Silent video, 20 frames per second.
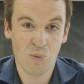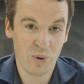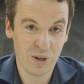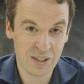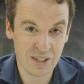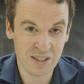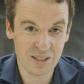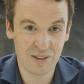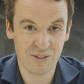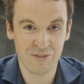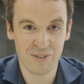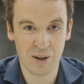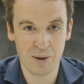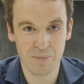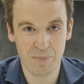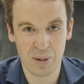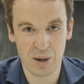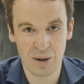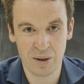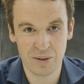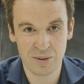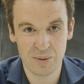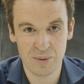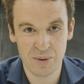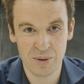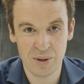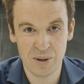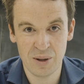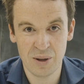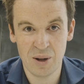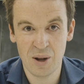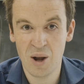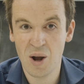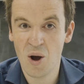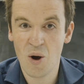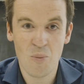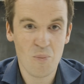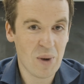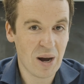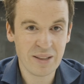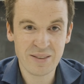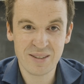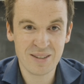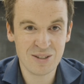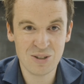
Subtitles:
which is the fun part. Maths